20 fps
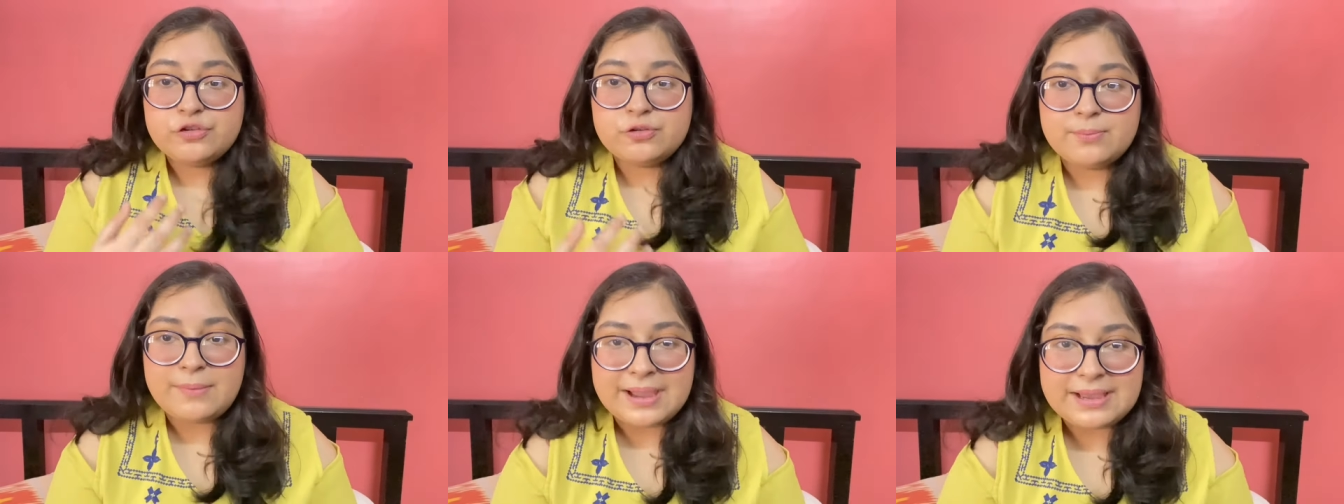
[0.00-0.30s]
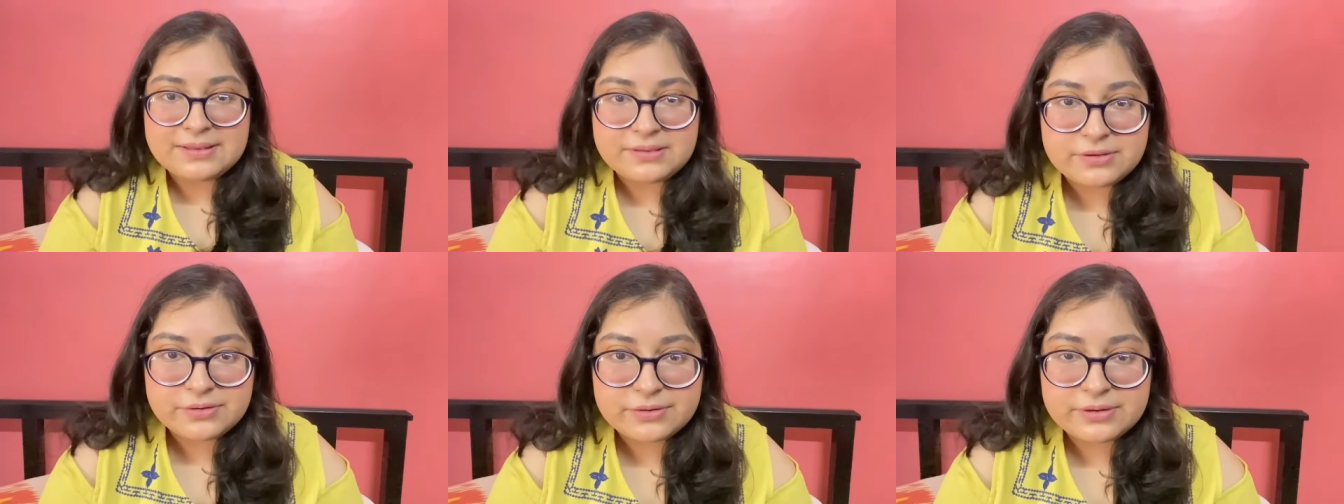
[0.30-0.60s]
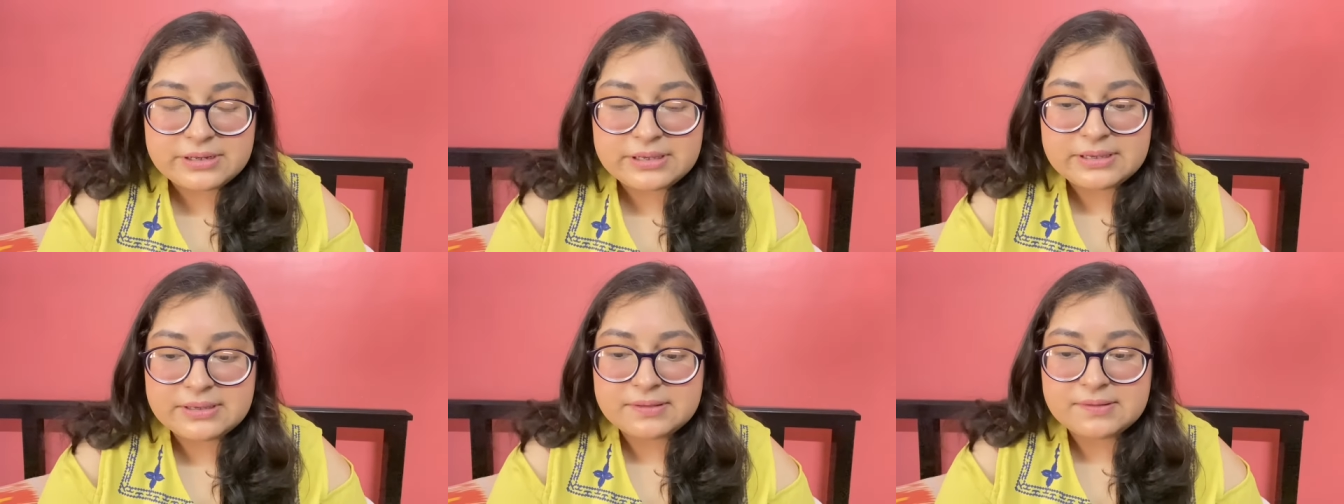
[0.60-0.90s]
So my
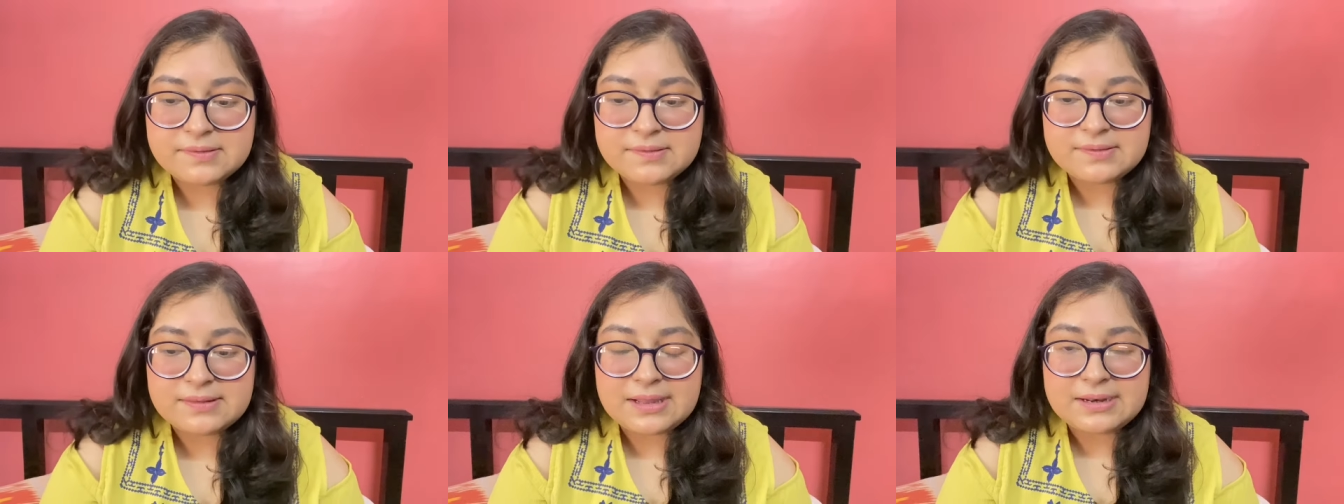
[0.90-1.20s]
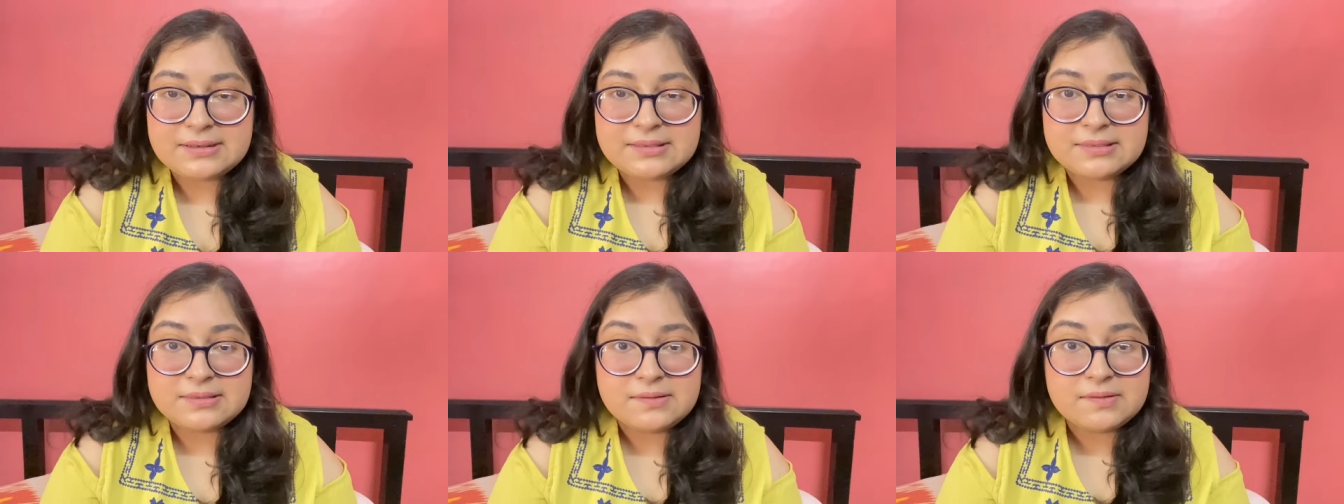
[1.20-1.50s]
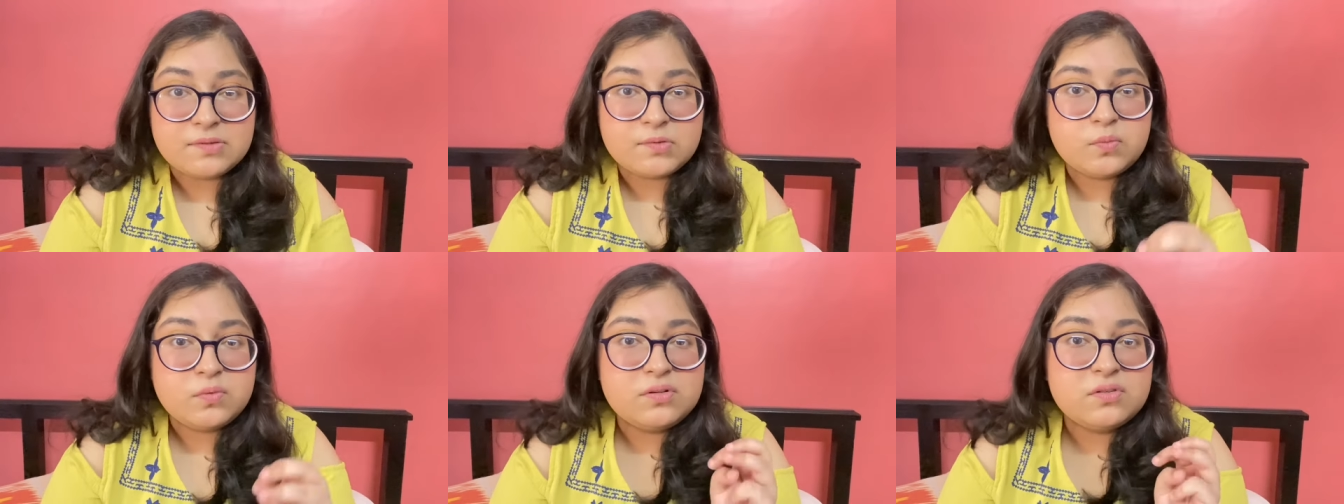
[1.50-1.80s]
theory is that
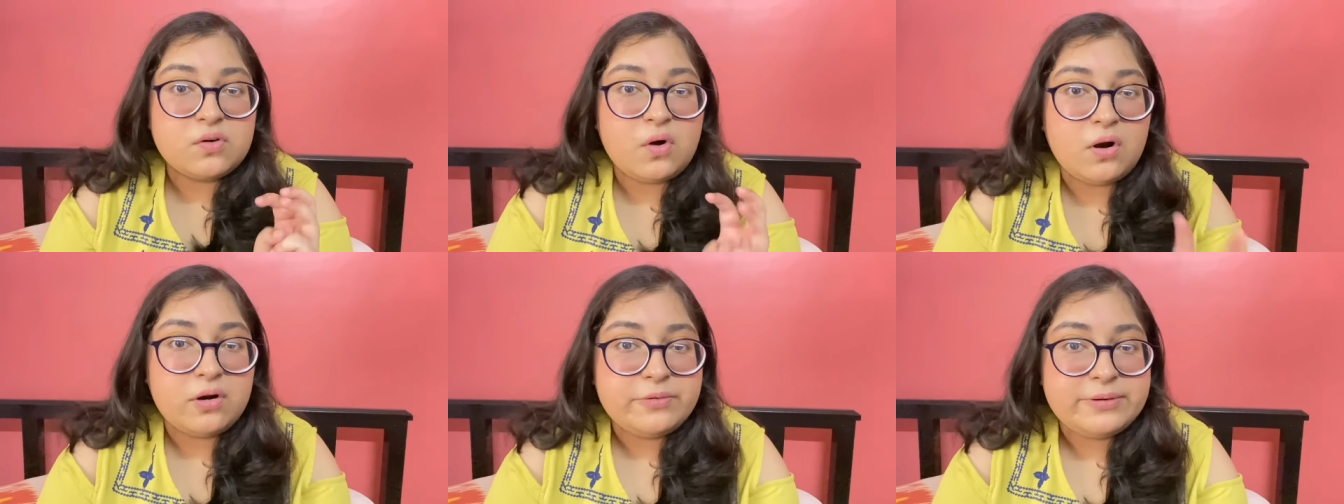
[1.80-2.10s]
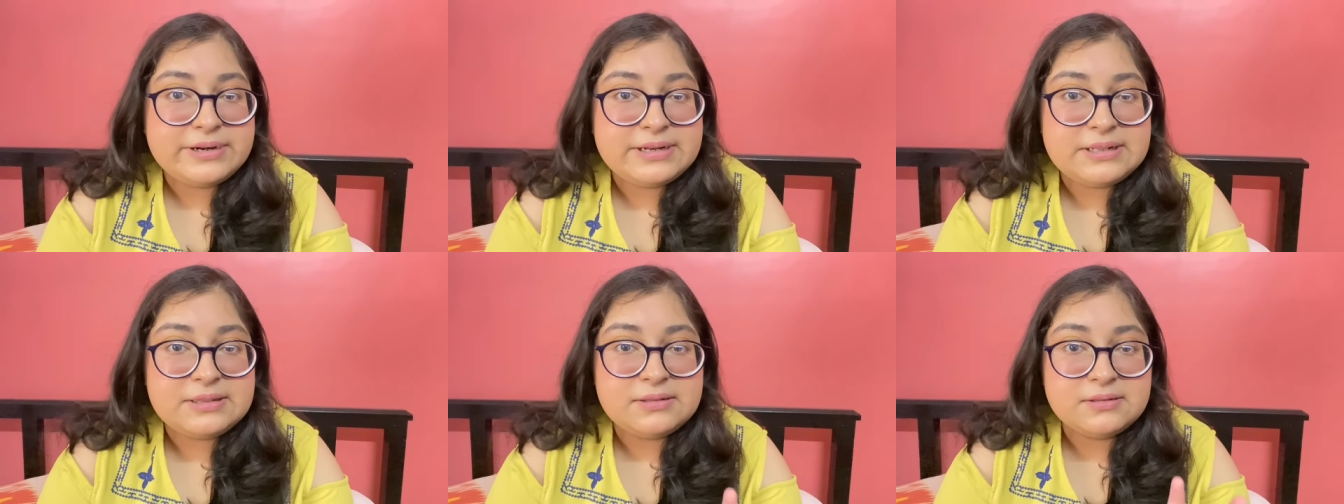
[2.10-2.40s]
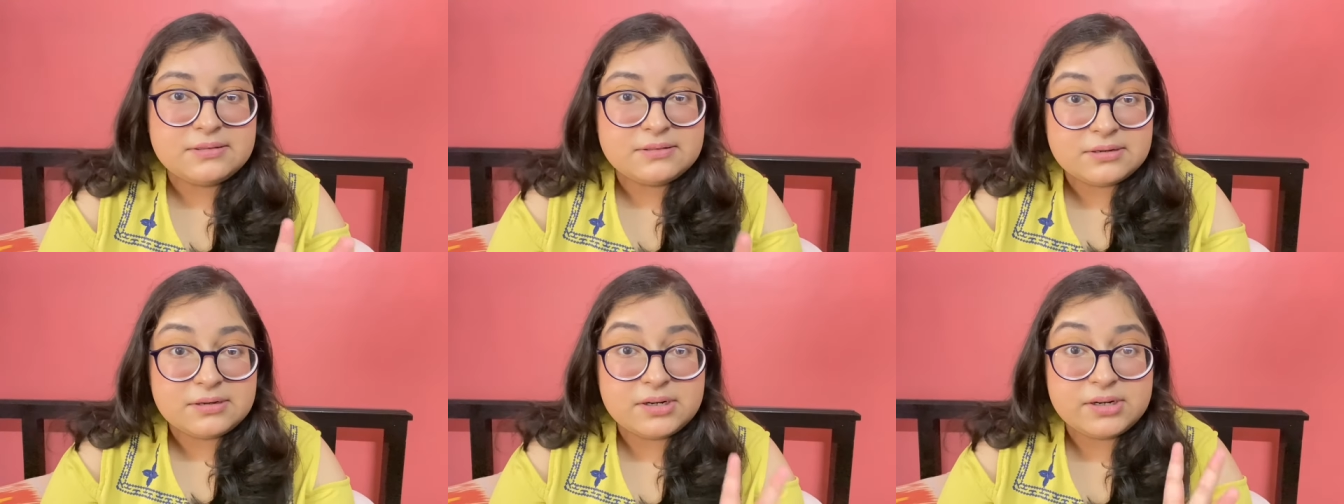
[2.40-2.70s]
this was already
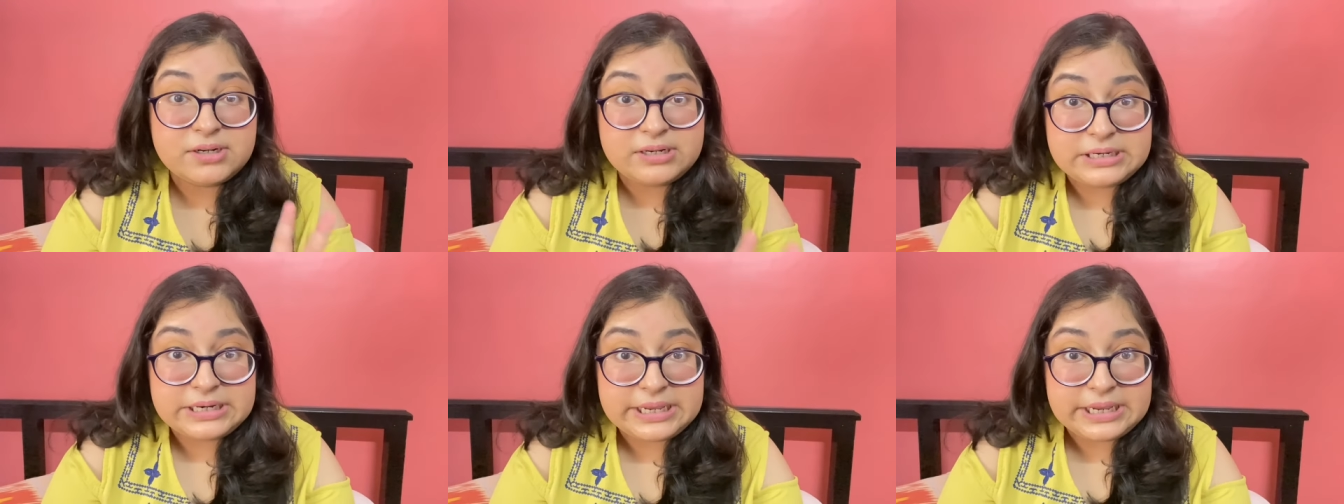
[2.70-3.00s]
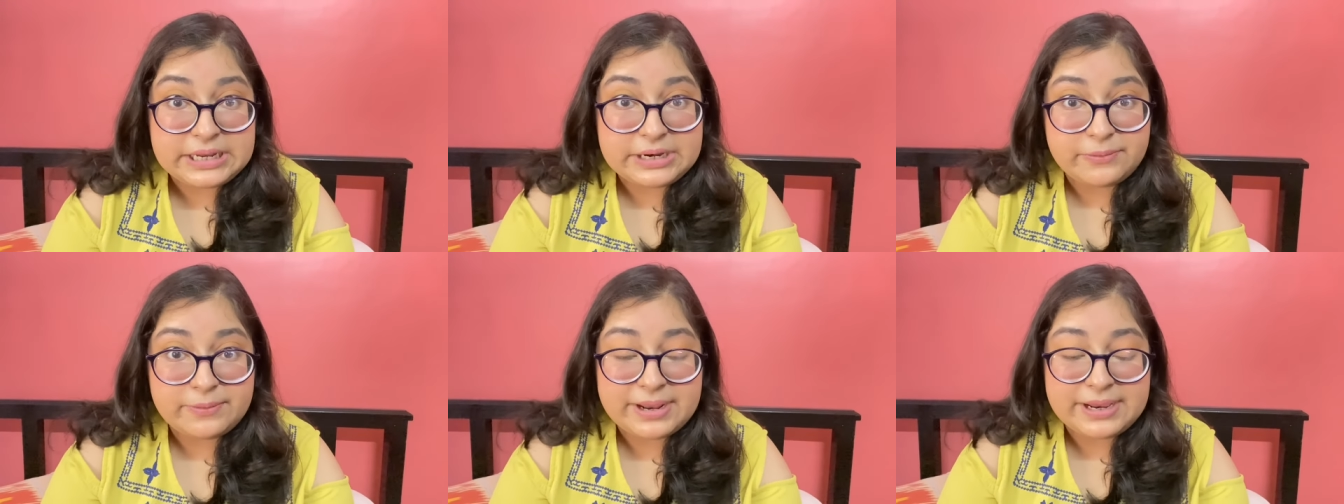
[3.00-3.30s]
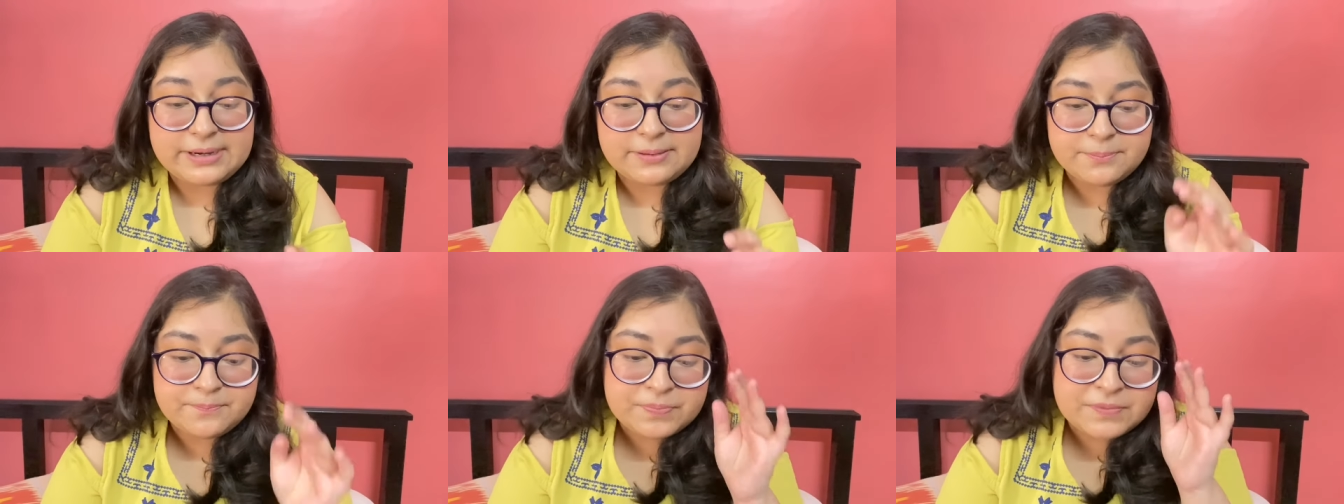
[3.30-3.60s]
the third day, right?